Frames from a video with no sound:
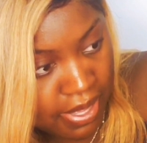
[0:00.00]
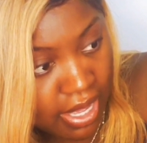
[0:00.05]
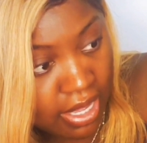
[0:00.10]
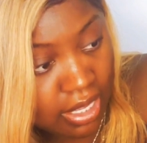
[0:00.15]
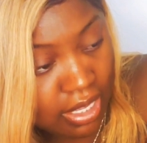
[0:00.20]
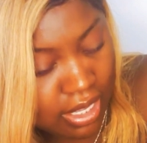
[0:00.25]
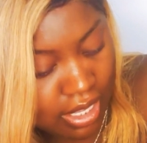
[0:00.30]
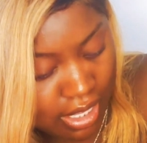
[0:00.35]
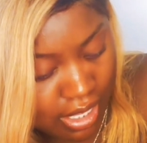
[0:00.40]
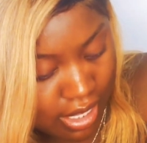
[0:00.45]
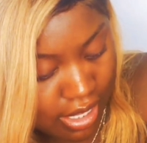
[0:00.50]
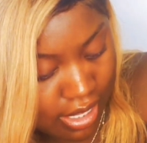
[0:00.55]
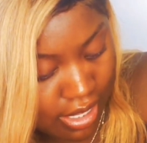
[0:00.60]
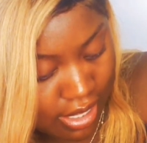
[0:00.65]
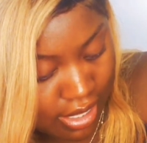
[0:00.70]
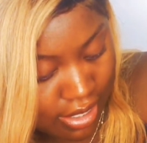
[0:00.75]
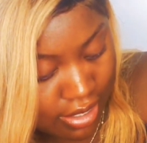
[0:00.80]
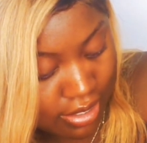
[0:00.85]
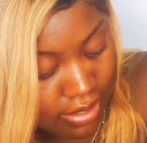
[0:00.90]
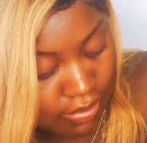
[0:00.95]
Becky
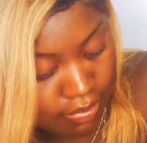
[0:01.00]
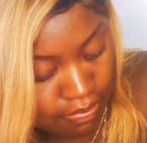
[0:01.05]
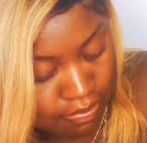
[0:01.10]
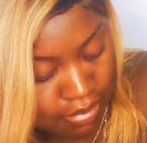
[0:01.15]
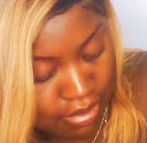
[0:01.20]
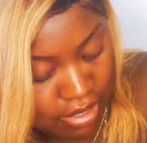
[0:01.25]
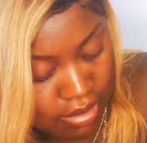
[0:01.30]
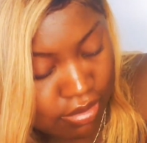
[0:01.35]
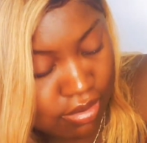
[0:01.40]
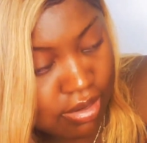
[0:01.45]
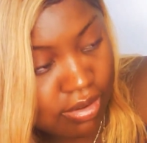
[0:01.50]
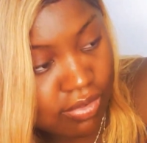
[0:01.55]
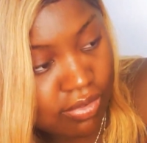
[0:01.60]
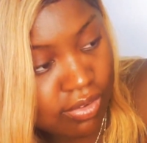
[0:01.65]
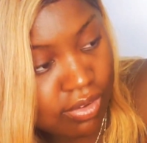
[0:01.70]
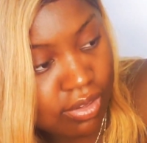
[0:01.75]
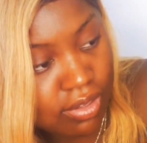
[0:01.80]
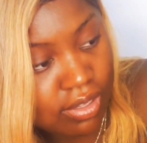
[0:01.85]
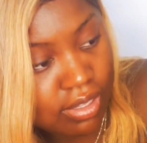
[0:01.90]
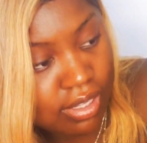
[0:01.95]
is
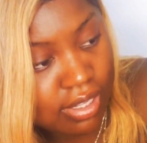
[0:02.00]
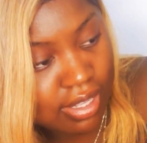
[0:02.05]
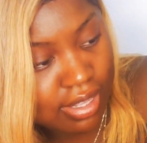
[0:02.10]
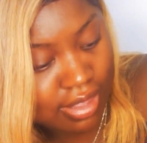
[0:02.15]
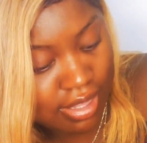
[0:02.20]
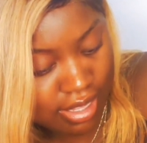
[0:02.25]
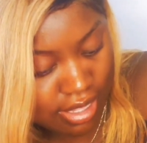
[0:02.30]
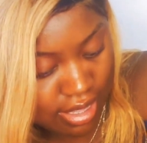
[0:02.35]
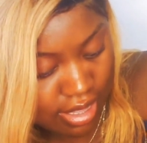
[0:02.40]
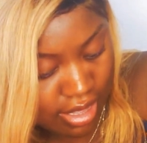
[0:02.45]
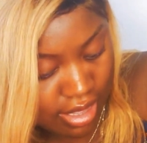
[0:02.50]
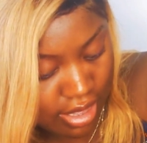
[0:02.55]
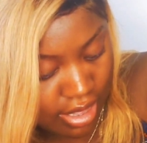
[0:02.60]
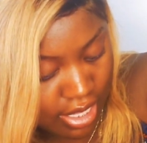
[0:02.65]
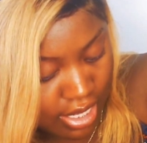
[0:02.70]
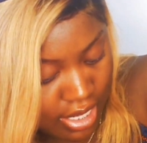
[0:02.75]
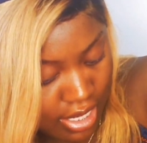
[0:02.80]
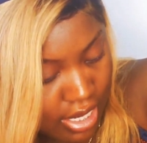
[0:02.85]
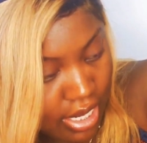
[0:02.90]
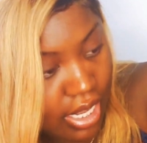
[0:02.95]
beautiful. And then
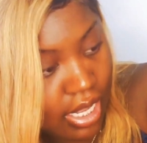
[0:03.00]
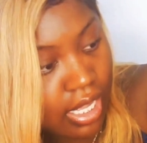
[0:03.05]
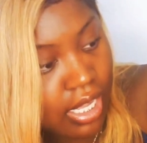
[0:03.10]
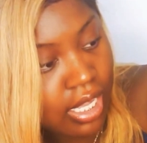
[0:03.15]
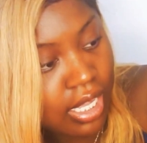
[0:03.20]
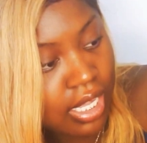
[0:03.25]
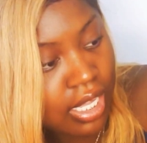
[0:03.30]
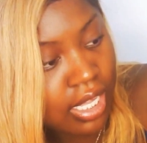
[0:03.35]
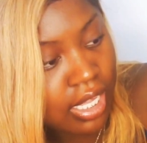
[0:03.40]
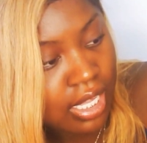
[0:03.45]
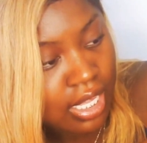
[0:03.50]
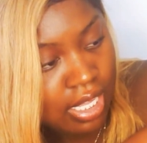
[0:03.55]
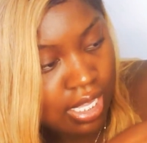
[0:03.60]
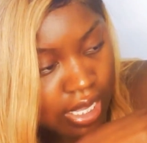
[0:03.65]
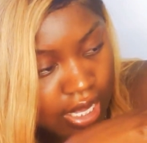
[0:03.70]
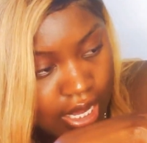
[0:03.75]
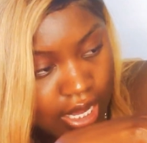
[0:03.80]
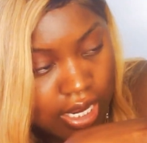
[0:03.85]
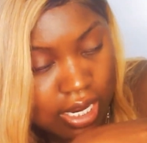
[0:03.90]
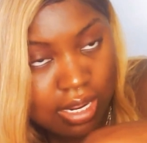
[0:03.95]
Linda,
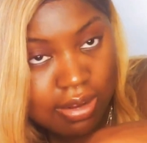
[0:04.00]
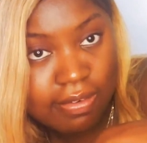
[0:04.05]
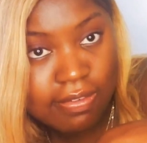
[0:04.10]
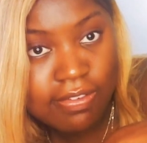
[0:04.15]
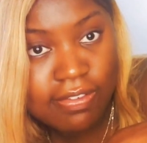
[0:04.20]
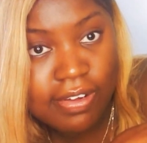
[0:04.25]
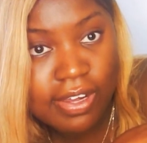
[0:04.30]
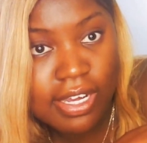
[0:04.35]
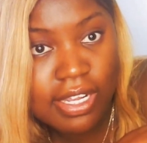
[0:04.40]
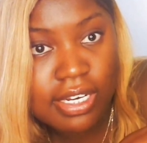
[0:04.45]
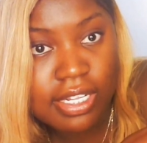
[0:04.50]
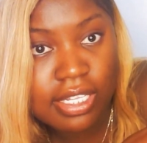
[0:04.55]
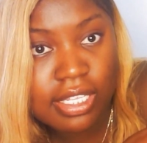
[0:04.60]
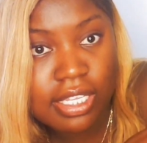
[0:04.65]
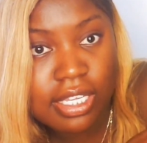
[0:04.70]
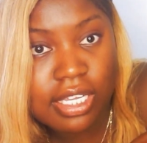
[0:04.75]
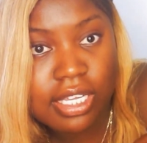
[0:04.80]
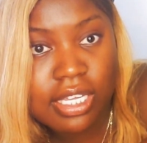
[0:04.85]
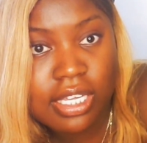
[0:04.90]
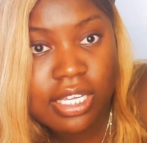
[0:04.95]
And then
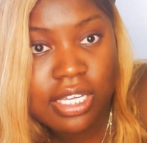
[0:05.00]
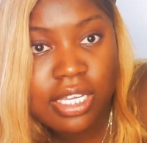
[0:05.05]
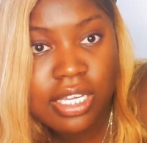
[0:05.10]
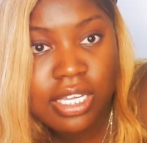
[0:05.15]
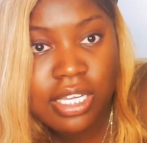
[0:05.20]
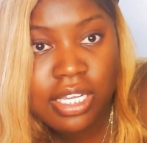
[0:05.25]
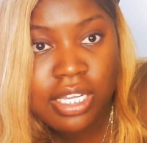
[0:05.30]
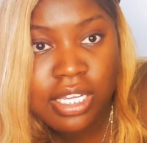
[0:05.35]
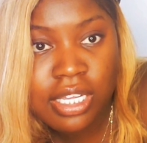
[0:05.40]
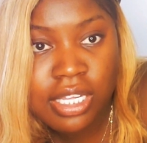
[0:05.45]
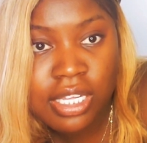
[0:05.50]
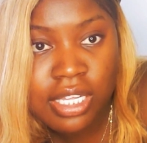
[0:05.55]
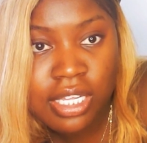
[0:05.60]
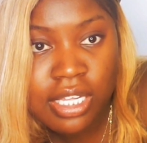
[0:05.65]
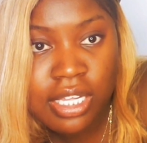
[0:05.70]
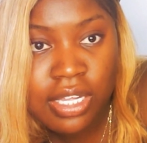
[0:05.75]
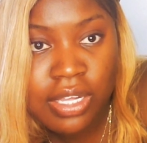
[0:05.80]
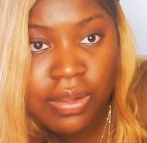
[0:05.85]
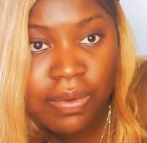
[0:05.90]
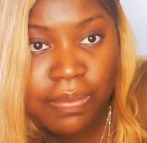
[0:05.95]
finally,
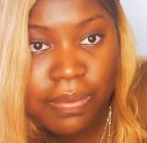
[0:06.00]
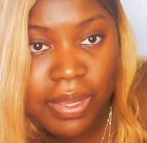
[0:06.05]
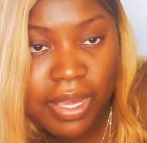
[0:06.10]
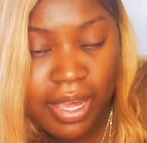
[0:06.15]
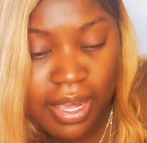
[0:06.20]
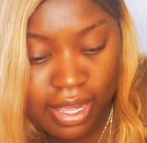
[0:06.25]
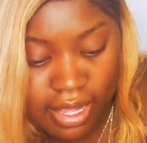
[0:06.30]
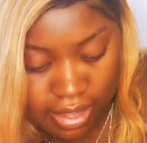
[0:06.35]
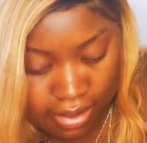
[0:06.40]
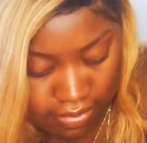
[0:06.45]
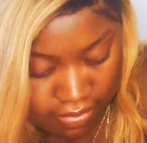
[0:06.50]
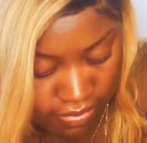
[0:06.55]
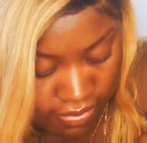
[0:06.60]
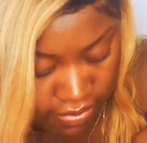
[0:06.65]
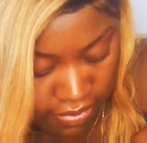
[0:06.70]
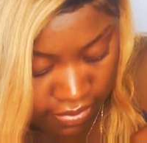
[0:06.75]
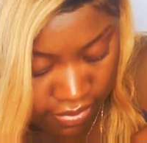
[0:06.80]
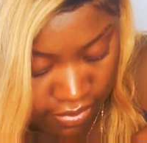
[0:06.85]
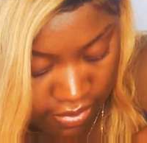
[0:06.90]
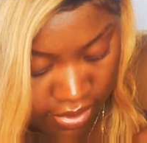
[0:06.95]
we have
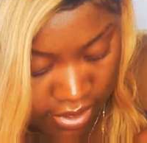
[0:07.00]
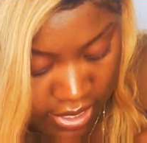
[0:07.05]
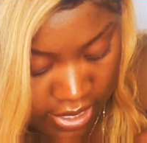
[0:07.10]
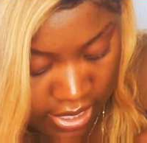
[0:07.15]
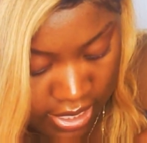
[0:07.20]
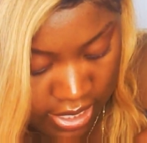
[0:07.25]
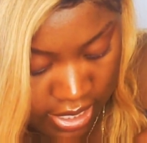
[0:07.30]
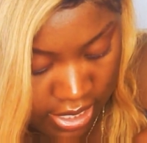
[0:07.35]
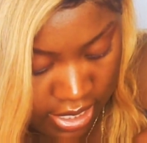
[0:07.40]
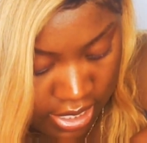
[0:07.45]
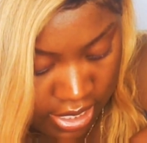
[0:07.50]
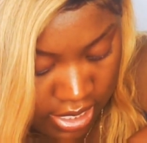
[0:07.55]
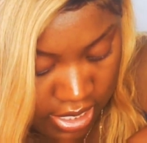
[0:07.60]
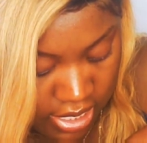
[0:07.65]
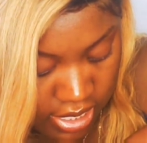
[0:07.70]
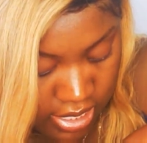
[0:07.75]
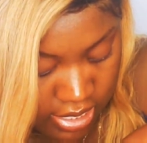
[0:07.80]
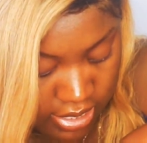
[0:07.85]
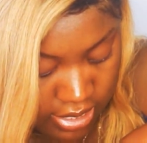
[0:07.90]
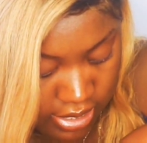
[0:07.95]

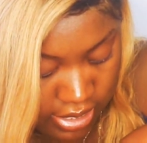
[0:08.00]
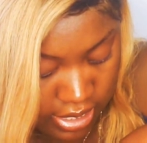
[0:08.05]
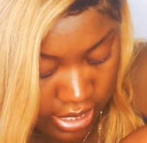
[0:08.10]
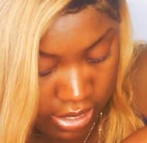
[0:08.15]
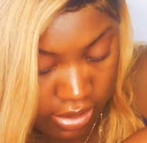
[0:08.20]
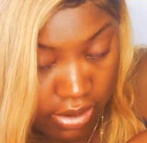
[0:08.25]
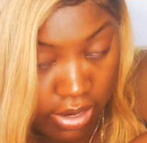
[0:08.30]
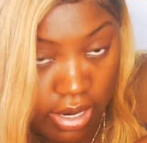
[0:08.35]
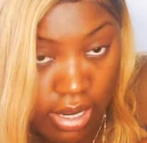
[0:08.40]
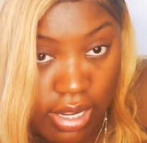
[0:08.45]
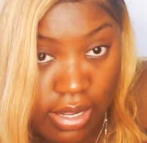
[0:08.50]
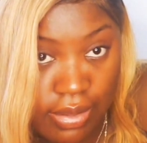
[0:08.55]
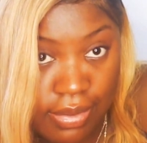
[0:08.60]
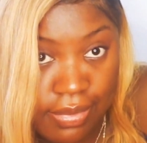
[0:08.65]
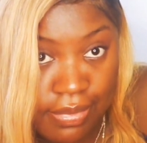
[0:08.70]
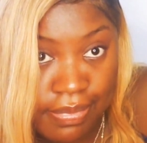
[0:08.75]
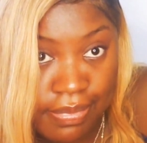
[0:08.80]
Sarah.